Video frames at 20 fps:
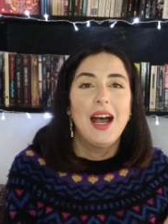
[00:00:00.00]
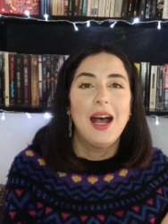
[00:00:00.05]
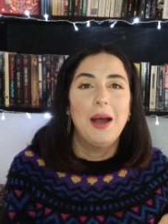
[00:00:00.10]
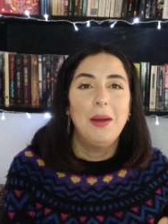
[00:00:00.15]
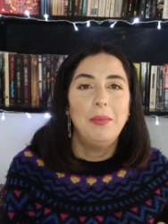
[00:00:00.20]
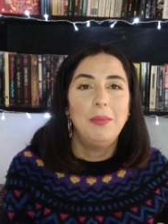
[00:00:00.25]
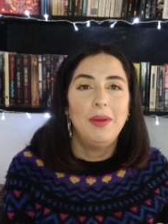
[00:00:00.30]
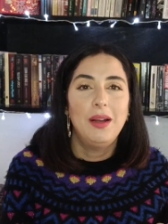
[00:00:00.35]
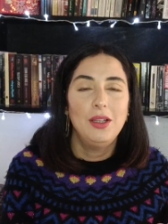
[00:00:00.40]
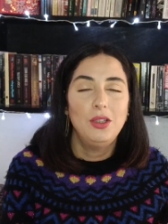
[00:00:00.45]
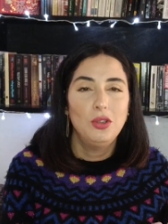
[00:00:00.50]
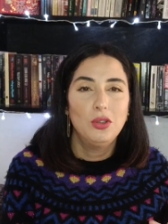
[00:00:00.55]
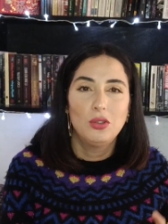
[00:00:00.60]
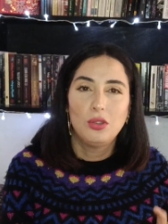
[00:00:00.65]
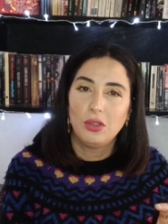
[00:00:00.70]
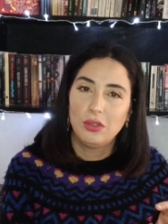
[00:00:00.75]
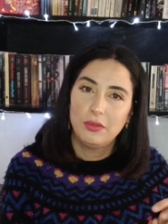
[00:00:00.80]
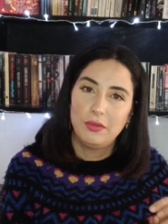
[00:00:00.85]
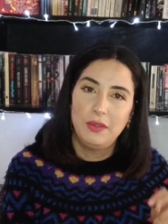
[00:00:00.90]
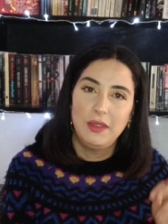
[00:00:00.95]
You
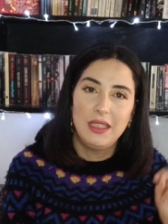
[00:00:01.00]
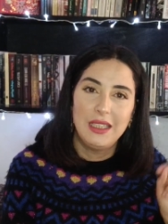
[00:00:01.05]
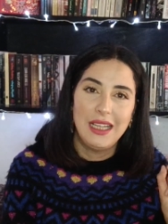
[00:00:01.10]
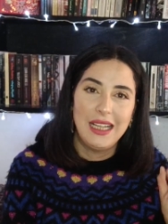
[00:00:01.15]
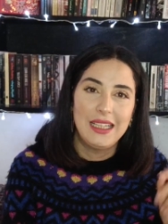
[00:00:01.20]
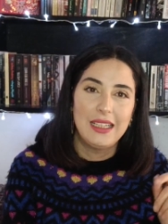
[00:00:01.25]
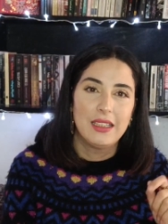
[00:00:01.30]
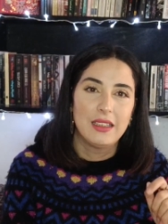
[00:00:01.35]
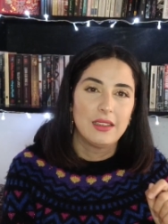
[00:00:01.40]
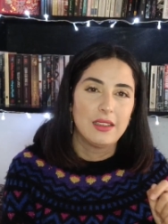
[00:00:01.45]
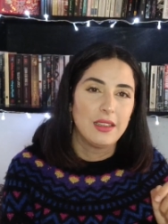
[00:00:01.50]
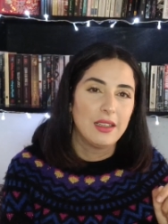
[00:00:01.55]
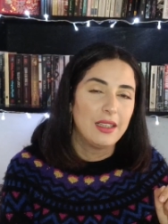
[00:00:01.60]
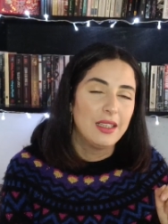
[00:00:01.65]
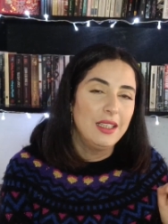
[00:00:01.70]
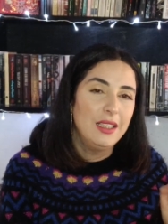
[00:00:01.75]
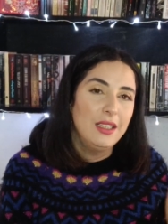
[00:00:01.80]
don't feel like it.